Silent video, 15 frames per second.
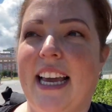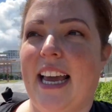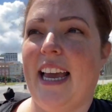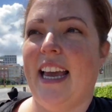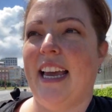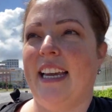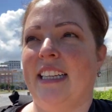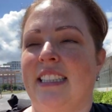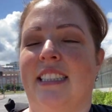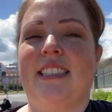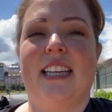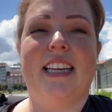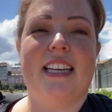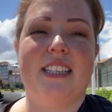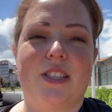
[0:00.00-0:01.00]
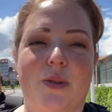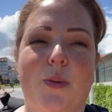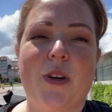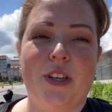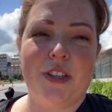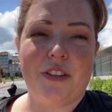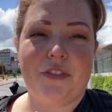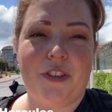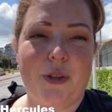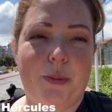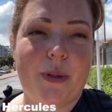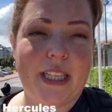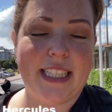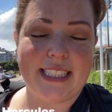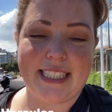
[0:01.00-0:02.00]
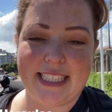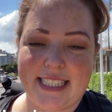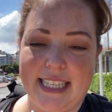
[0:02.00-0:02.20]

and it is one of the few places